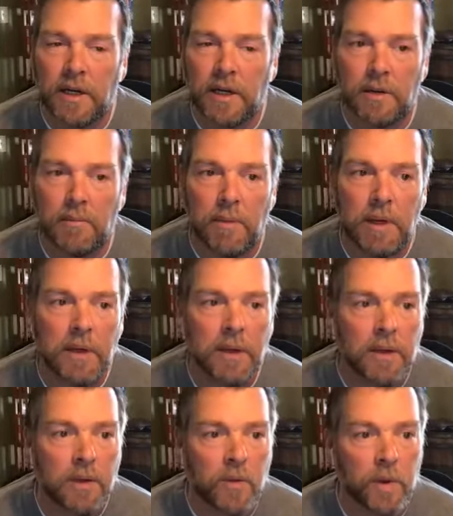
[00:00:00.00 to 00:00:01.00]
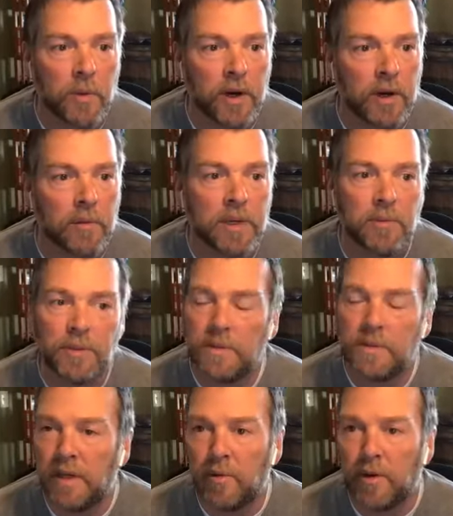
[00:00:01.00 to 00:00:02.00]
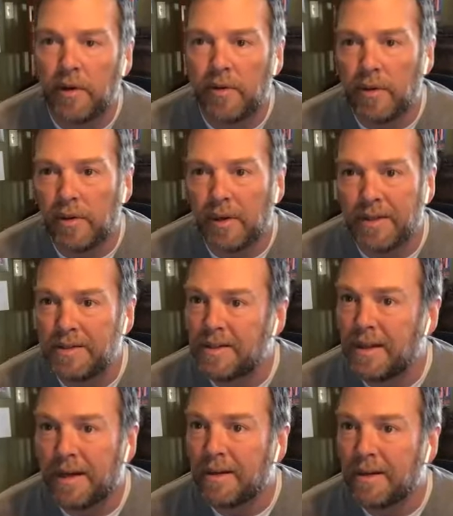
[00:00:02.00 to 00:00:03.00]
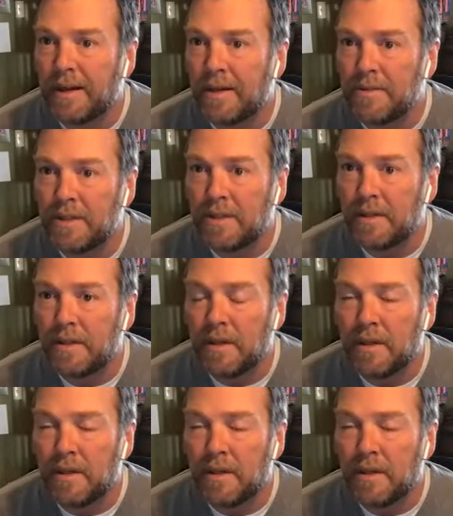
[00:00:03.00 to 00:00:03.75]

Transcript: Um, we want our people to be able to go to their kids' soccer games and,